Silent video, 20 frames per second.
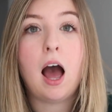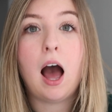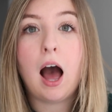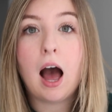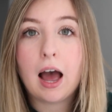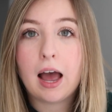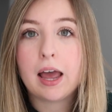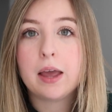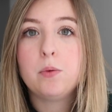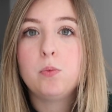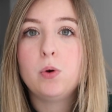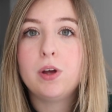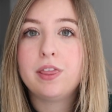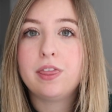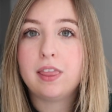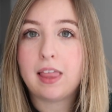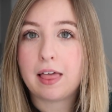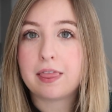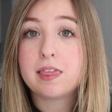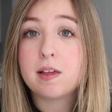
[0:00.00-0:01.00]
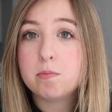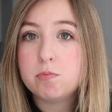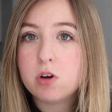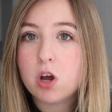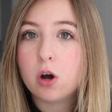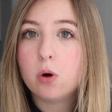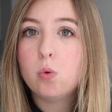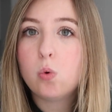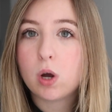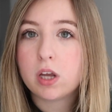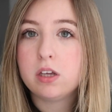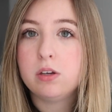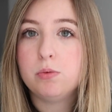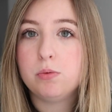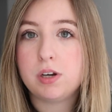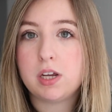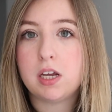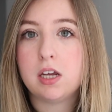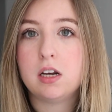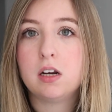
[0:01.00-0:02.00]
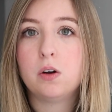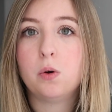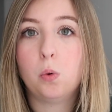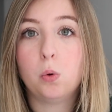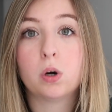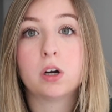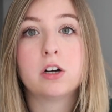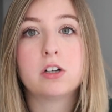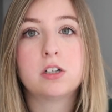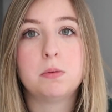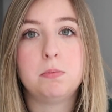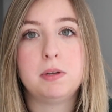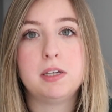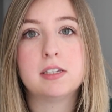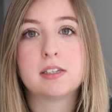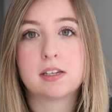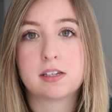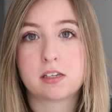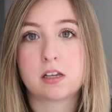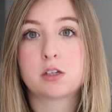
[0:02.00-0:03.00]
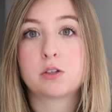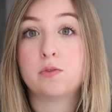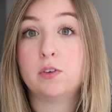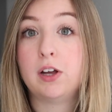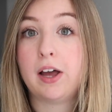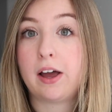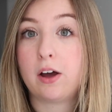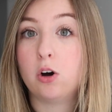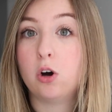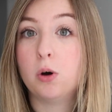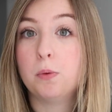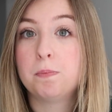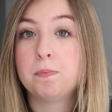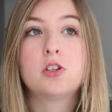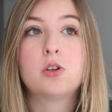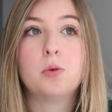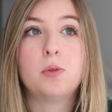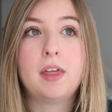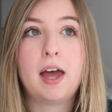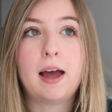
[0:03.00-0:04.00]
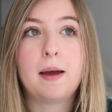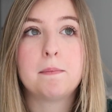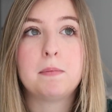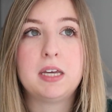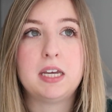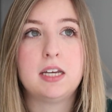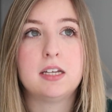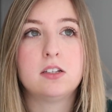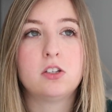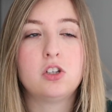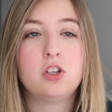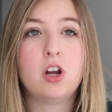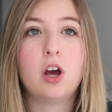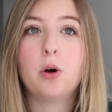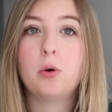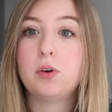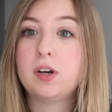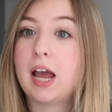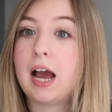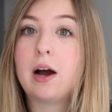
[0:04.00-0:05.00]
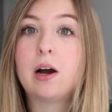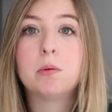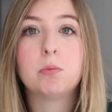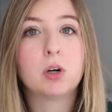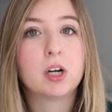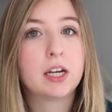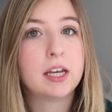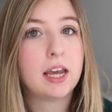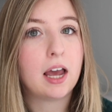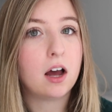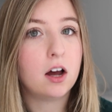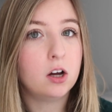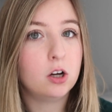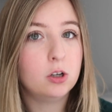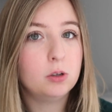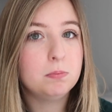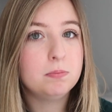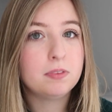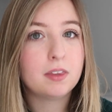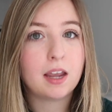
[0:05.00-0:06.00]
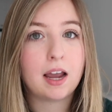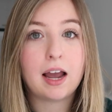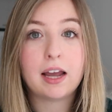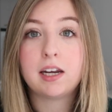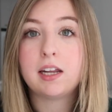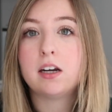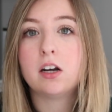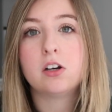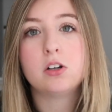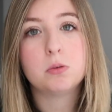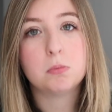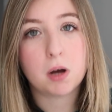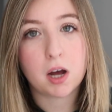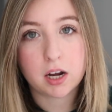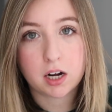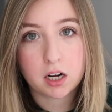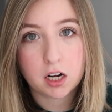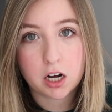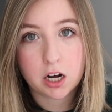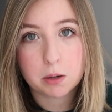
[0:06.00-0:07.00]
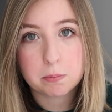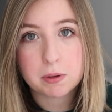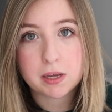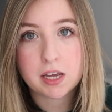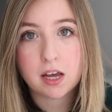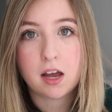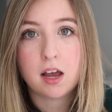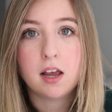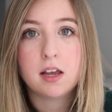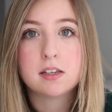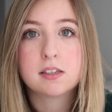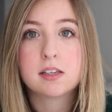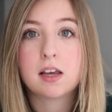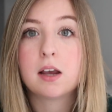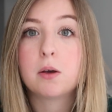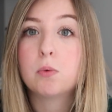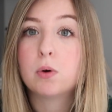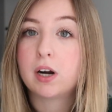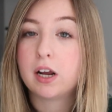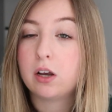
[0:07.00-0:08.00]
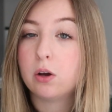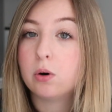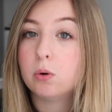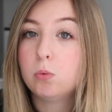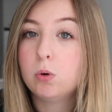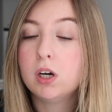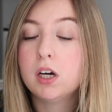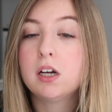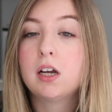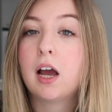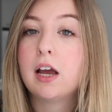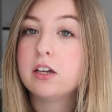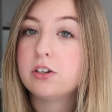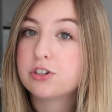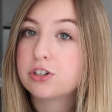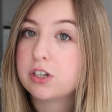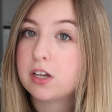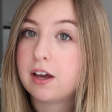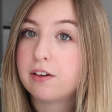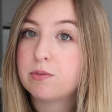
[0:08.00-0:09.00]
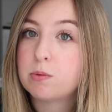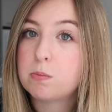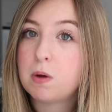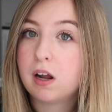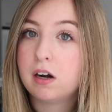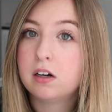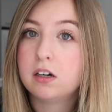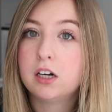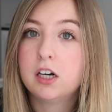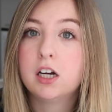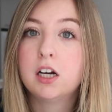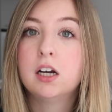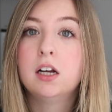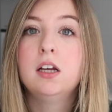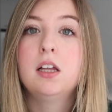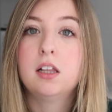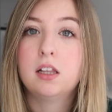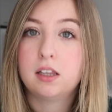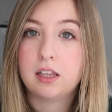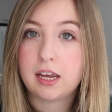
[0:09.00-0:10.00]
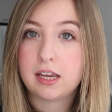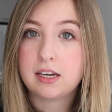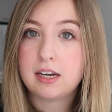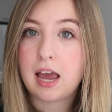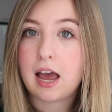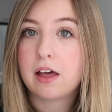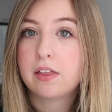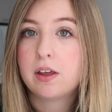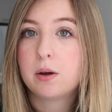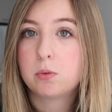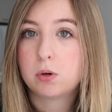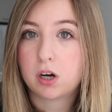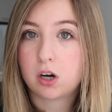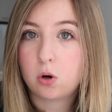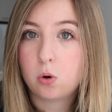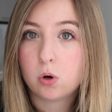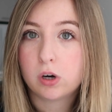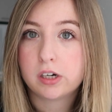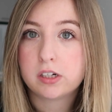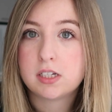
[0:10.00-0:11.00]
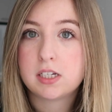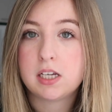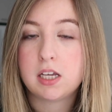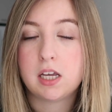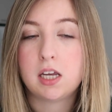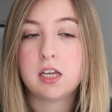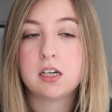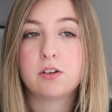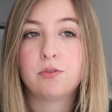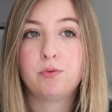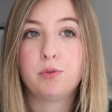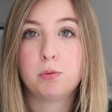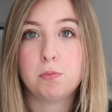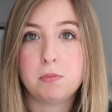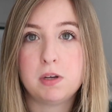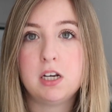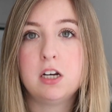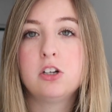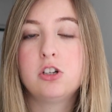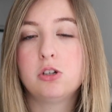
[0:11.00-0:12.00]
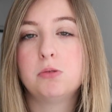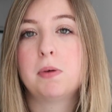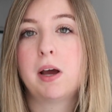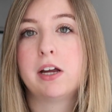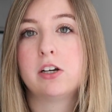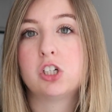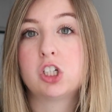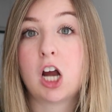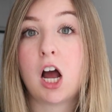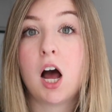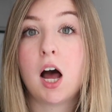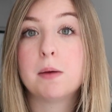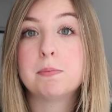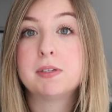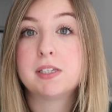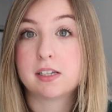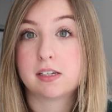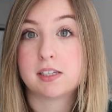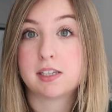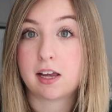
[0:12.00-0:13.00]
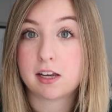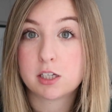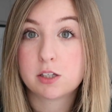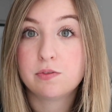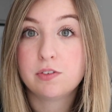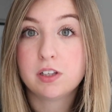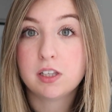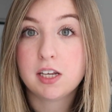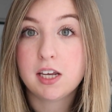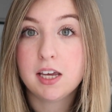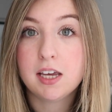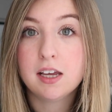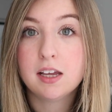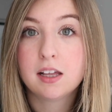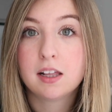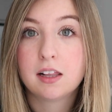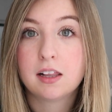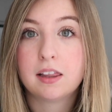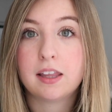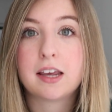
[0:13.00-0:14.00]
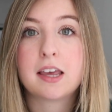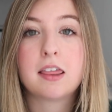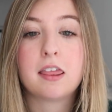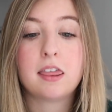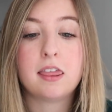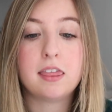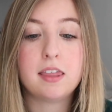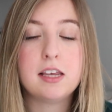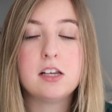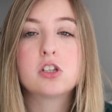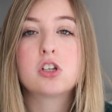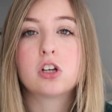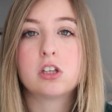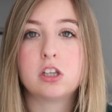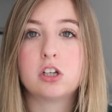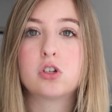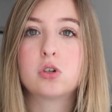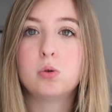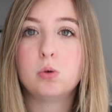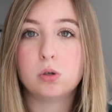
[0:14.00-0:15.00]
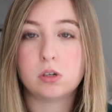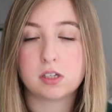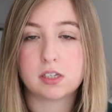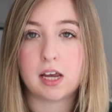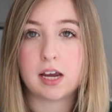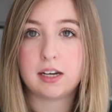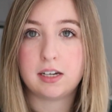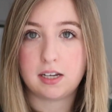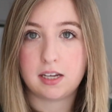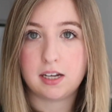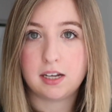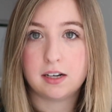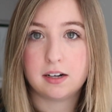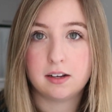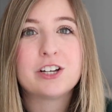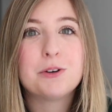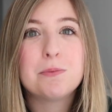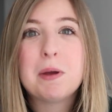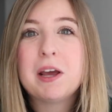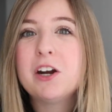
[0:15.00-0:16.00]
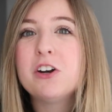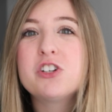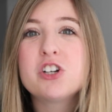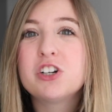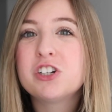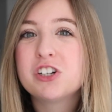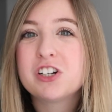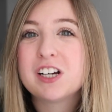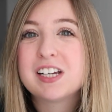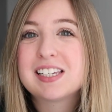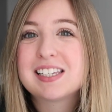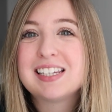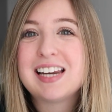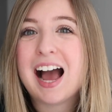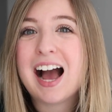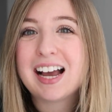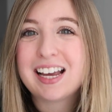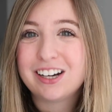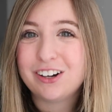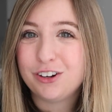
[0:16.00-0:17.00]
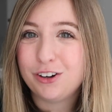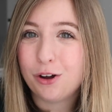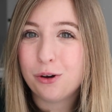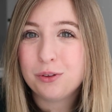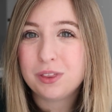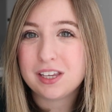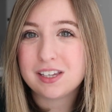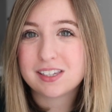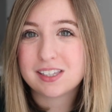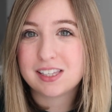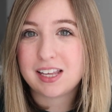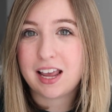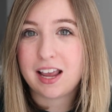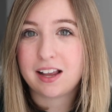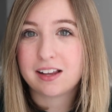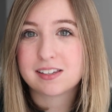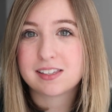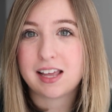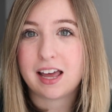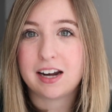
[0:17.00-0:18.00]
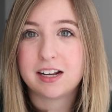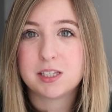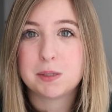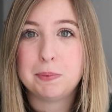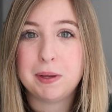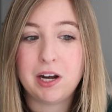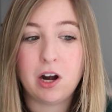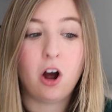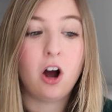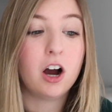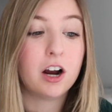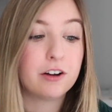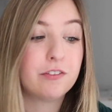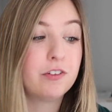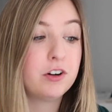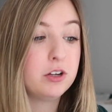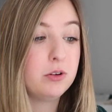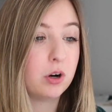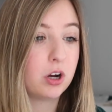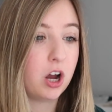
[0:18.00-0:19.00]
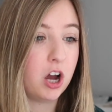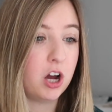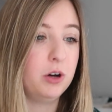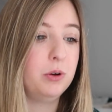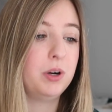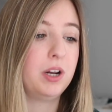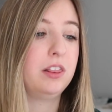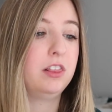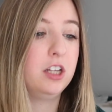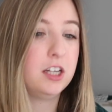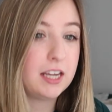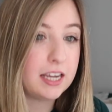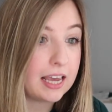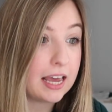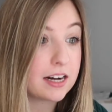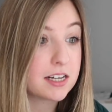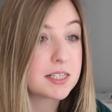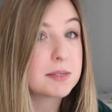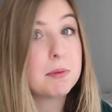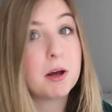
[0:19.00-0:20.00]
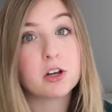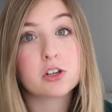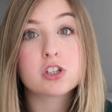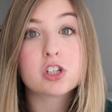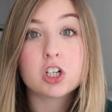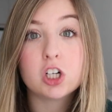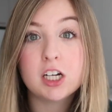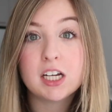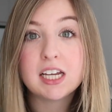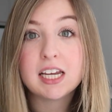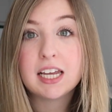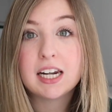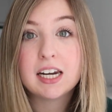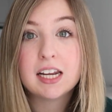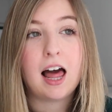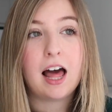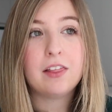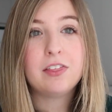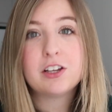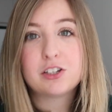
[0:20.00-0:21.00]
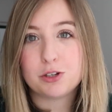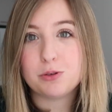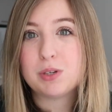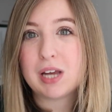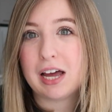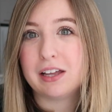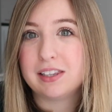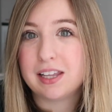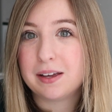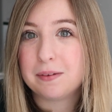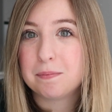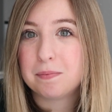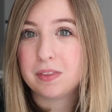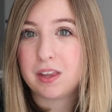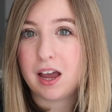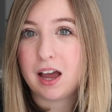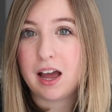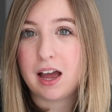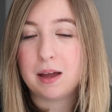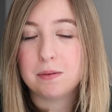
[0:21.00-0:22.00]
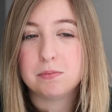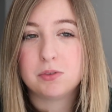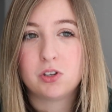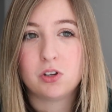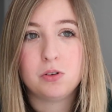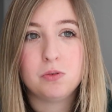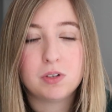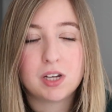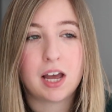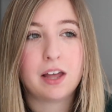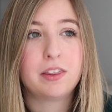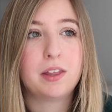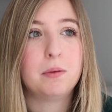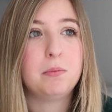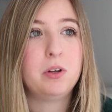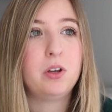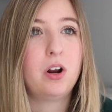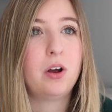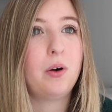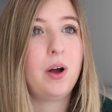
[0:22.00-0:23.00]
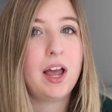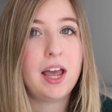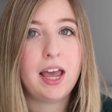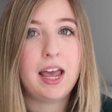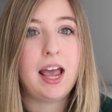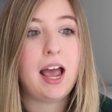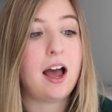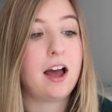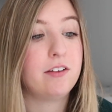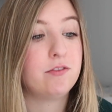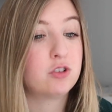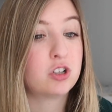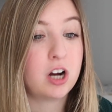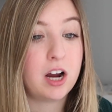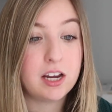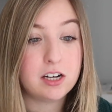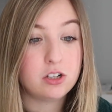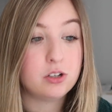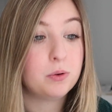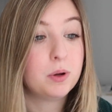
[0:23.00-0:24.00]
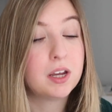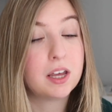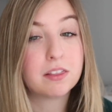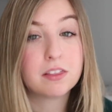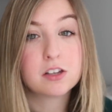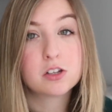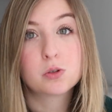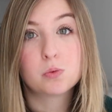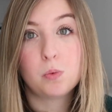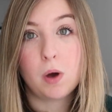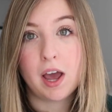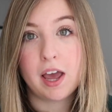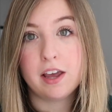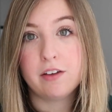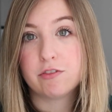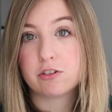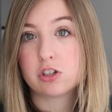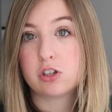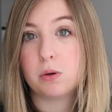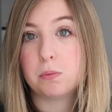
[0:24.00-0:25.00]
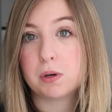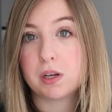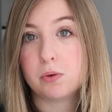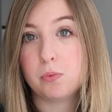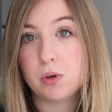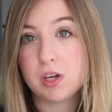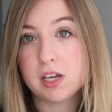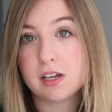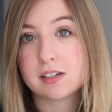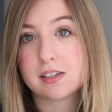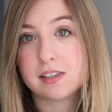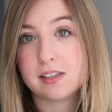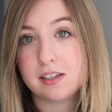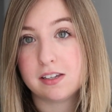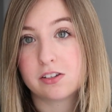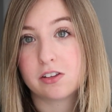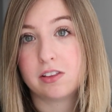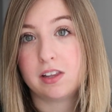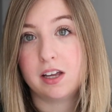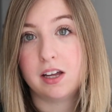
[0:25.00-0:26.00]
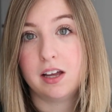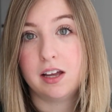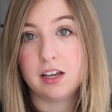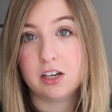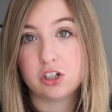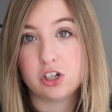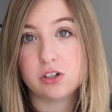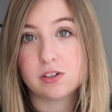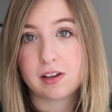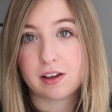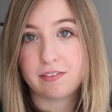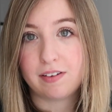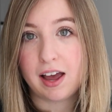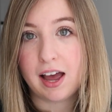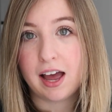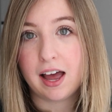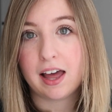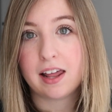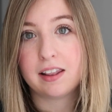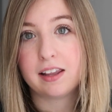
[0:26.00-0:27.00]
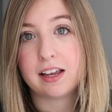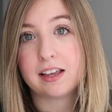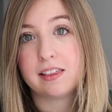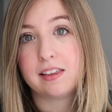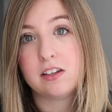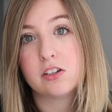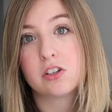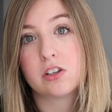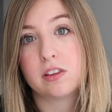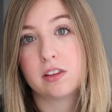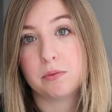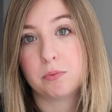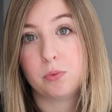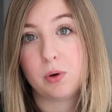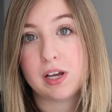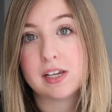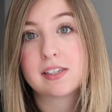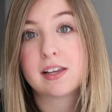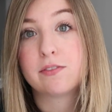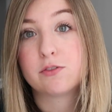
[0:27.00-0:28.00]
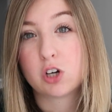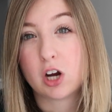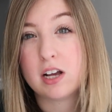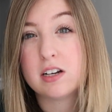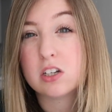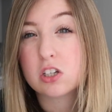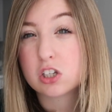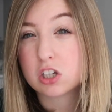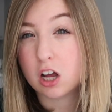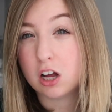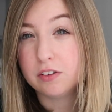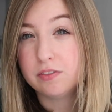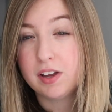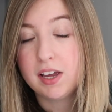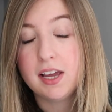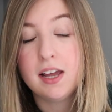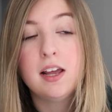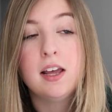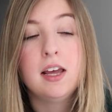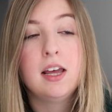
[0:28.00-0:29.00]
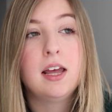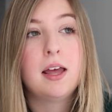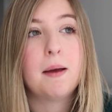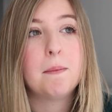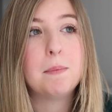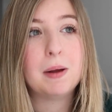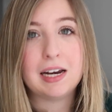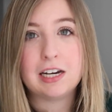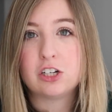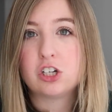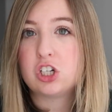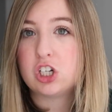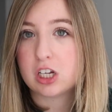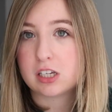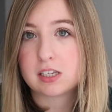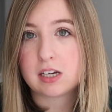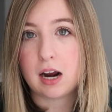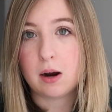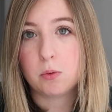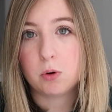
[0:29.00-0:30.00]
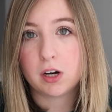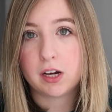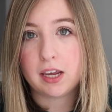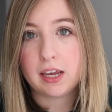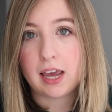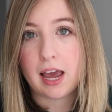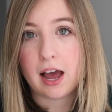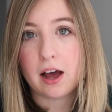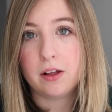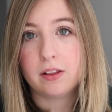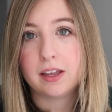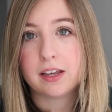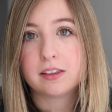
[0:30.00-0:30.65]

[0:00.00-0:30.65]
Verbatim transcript: I would let them know what you need in order to be successful at home. So that means, you know, now I'm working at home, I need a new monitor because like when I go to work, I usually have a monitor. Like now that we're in quarantine, for me to do my job successfully, like these are the tools I need. Your manager is not gonna know these things that it's been hard for you to code and looking at a small screen unless you tell them. Um, so you tell them, you know, hey, I've tried doing it this way for so many weeks. These are the issues I've had. Like these are the ways I've tried to solve it but it's just not working out.